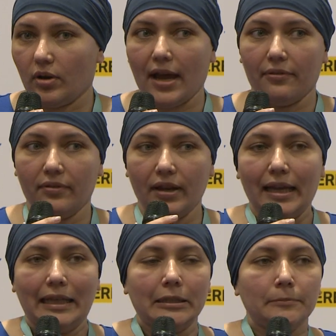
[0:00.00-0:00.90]
you have.
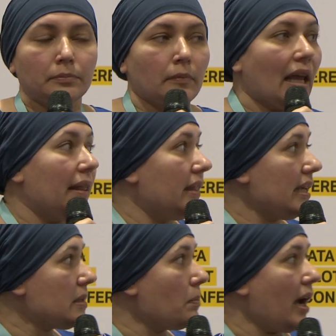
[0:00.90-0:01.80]
And
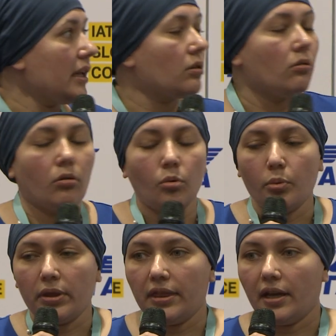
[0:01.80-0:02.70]
this might go
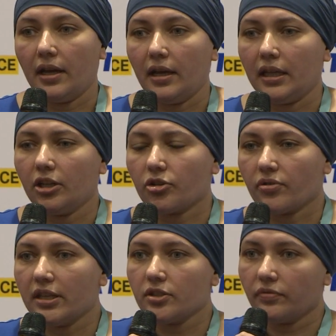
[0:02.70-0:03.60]
with the
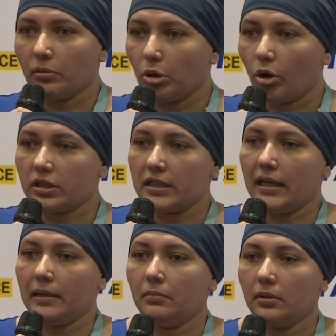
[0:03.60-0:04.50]
increase of the block
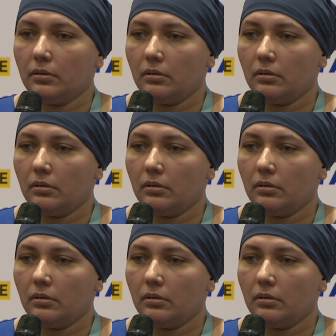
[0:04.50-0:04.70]
time